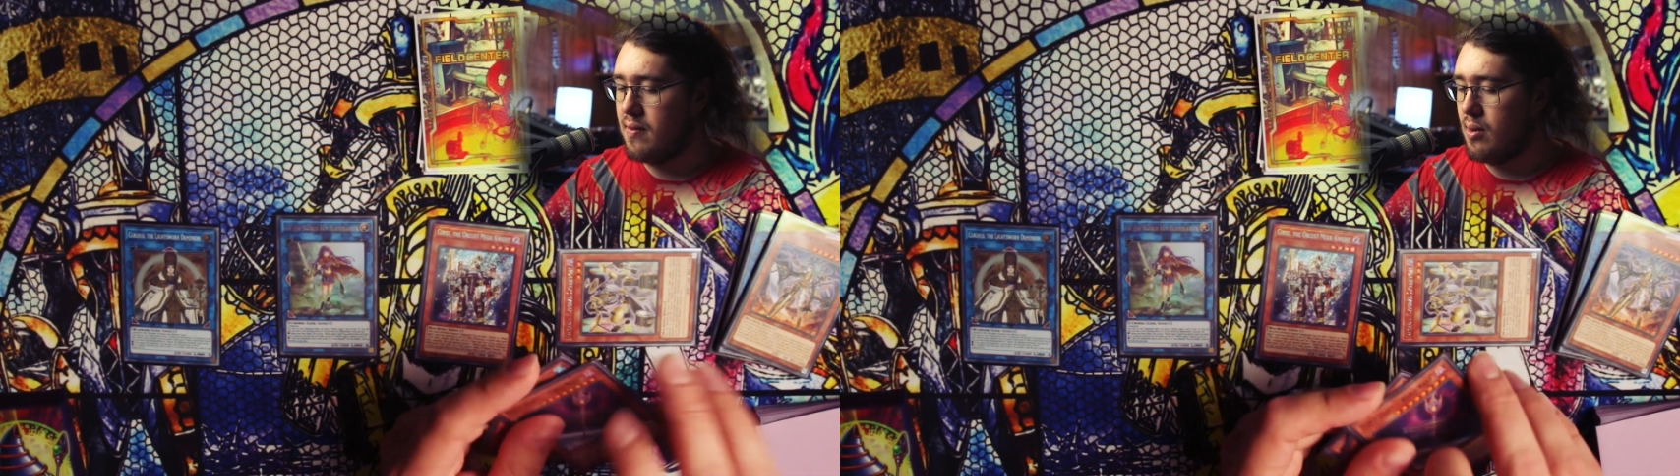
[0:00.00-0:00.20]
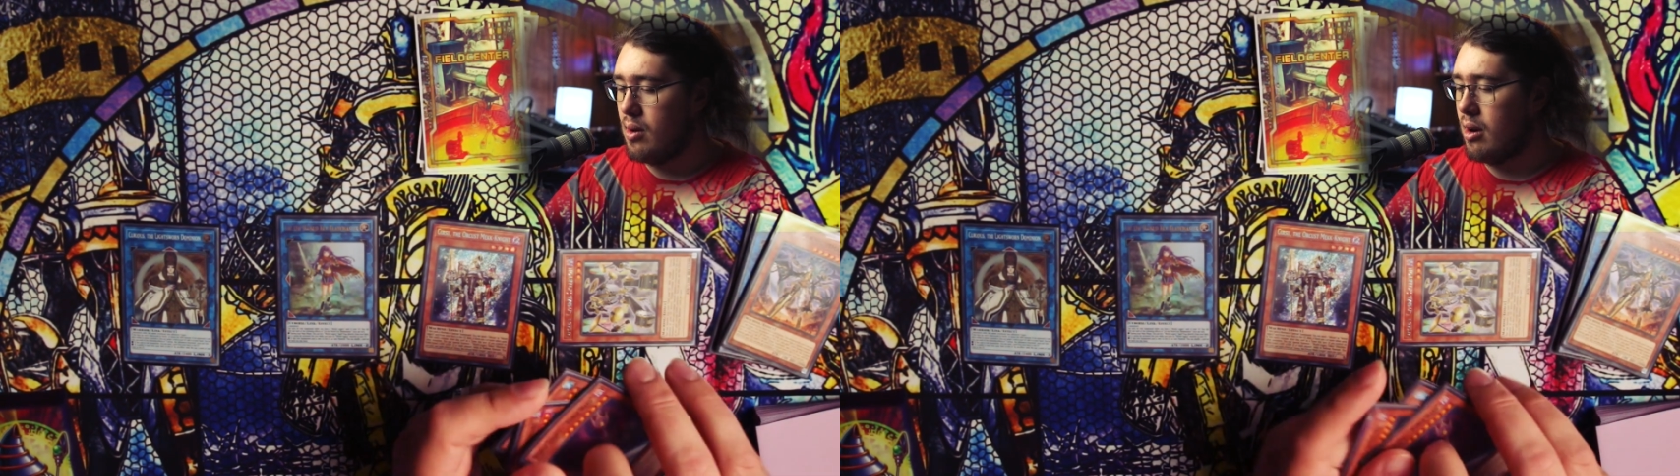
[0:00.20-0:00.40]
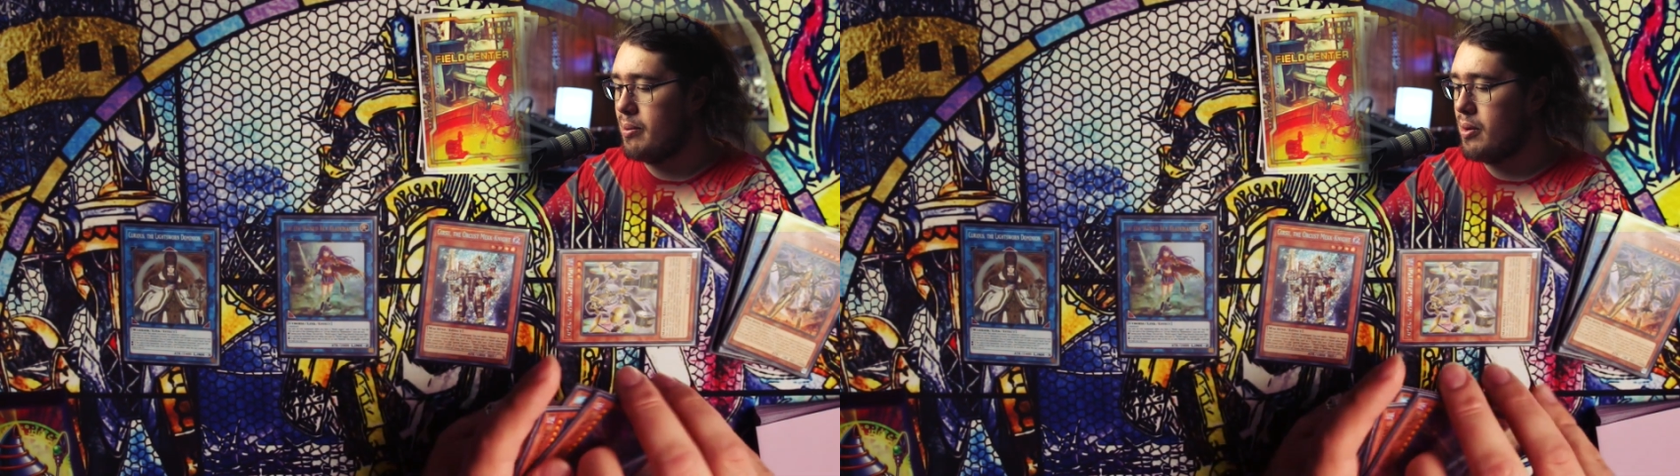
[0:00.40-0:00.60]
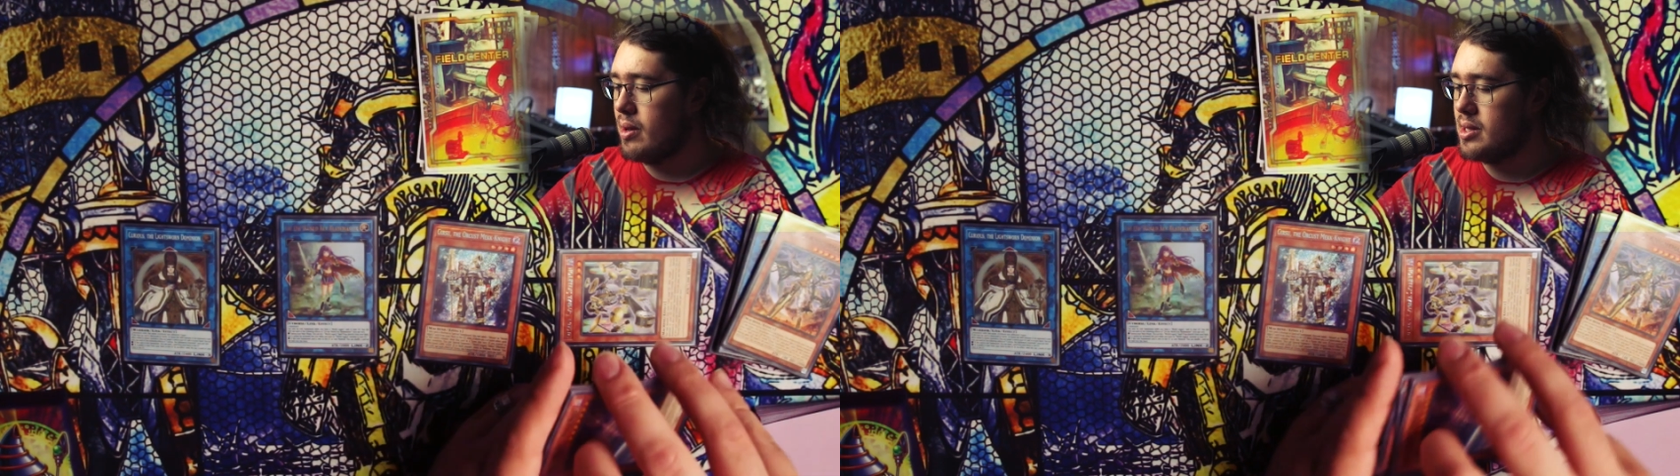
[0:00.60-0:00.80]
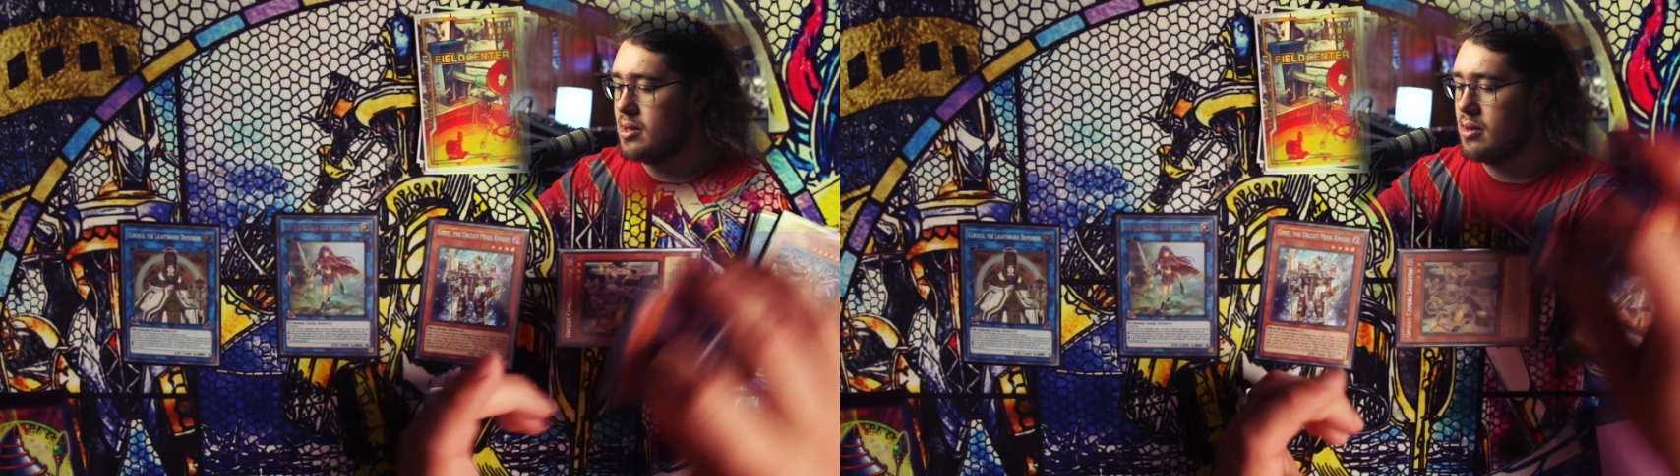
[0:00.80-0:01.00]
for our
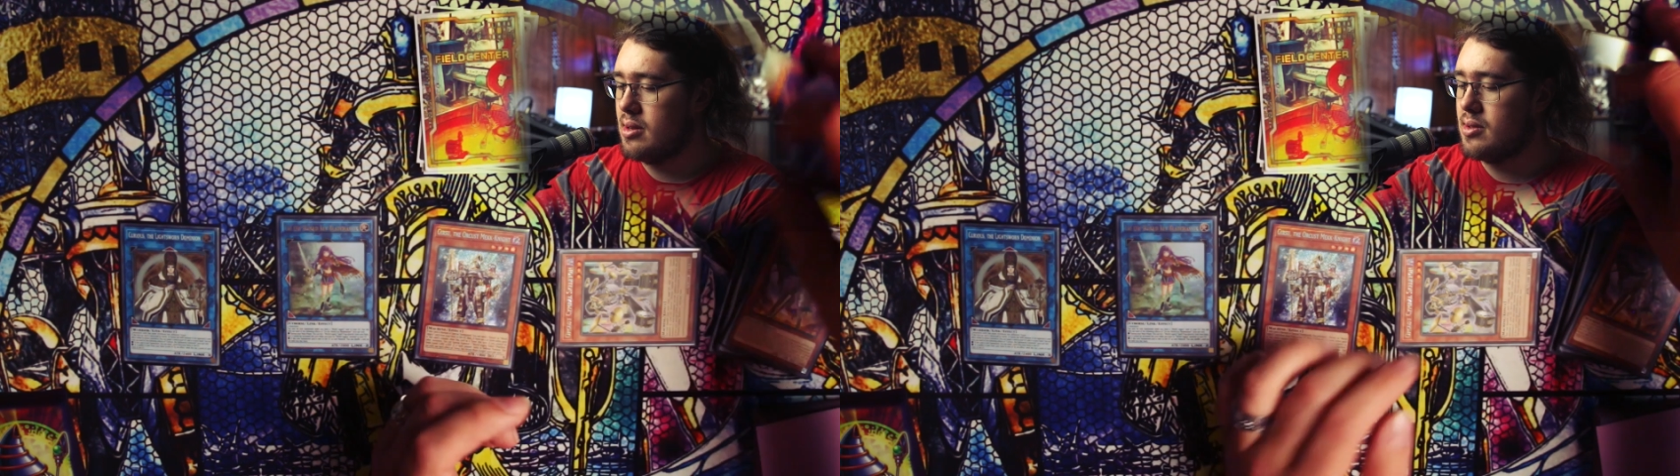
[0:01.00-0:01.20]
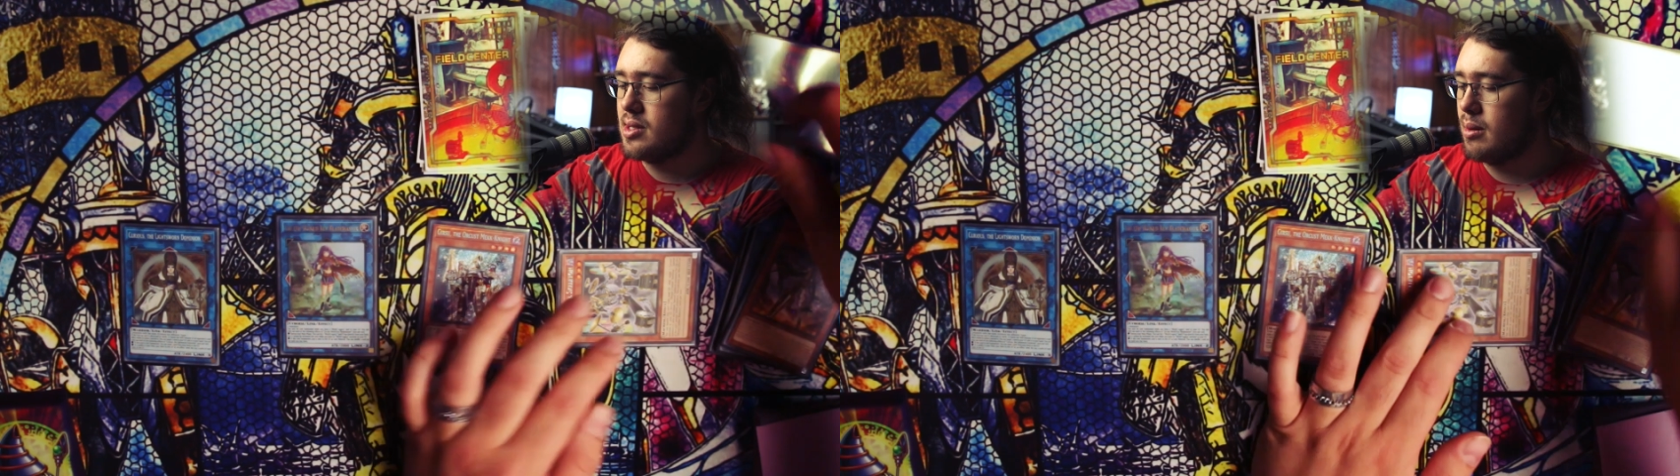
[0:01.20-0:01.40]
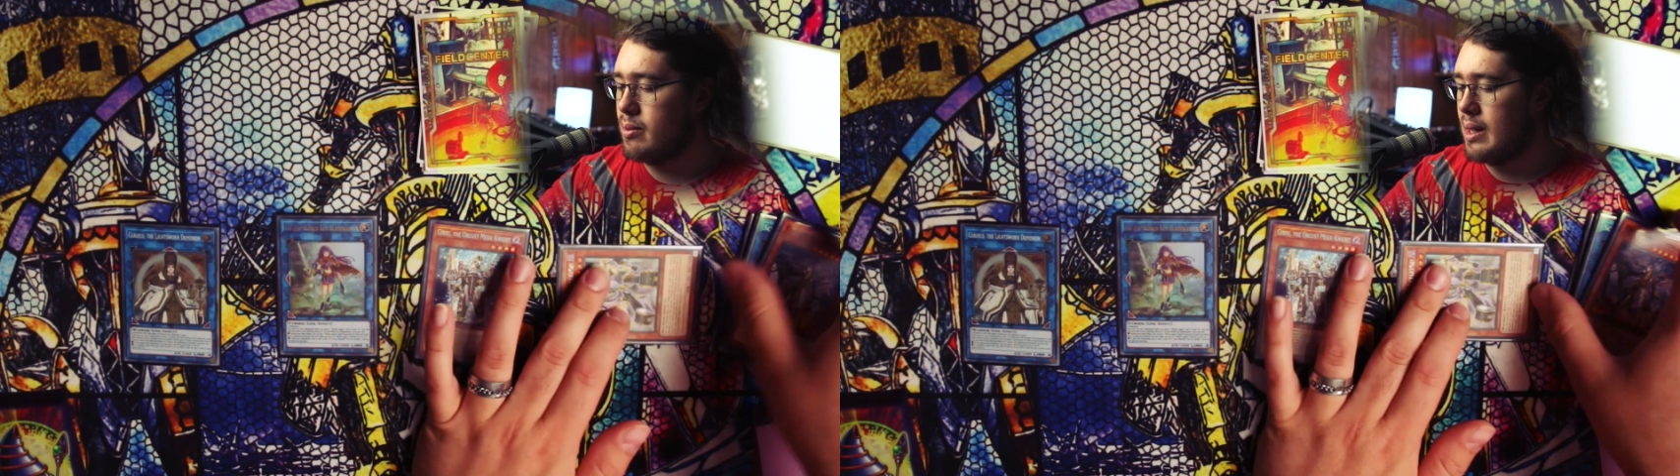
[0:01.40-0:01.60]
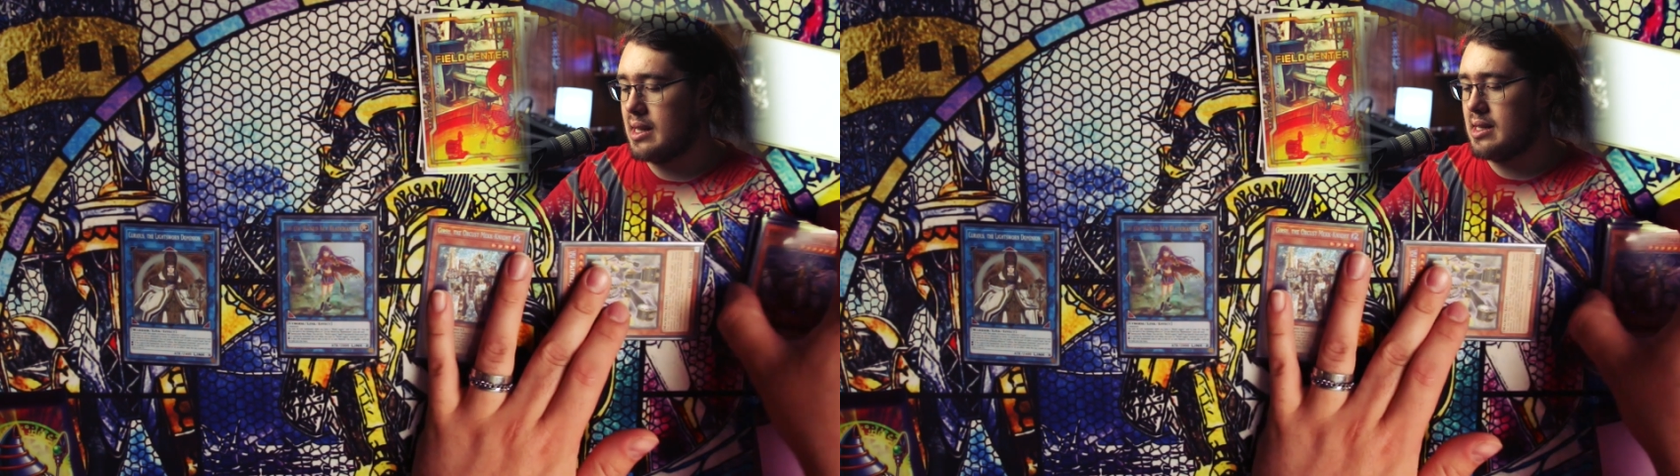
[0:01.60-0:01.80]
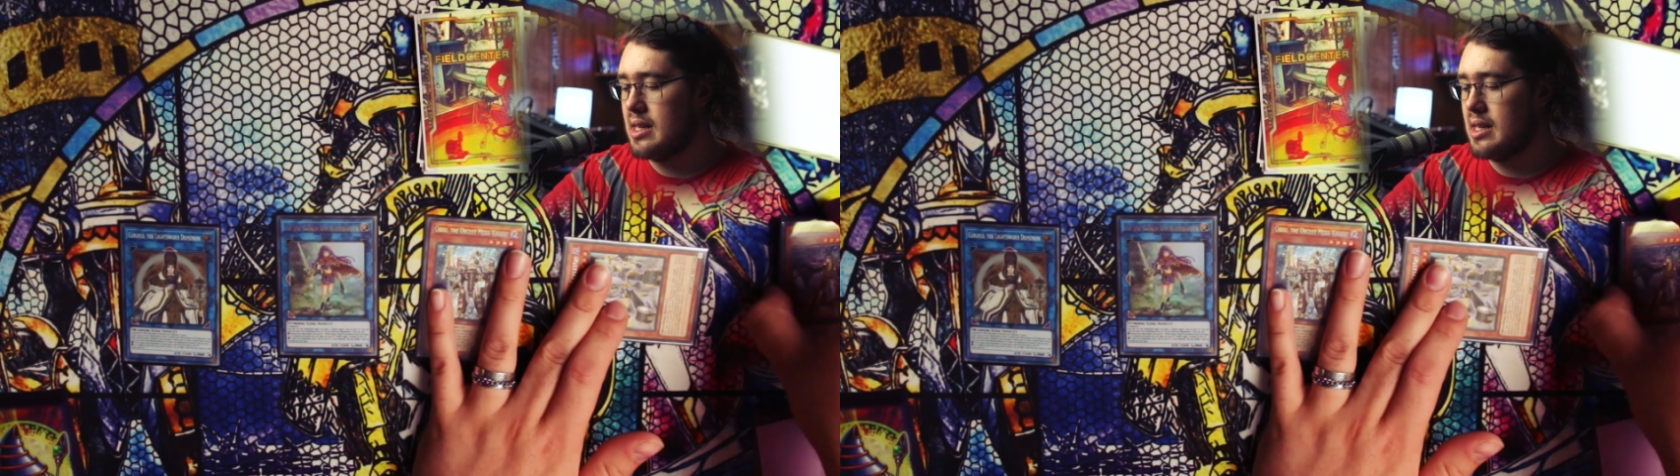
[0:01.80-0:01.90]
opponent's turn to summon back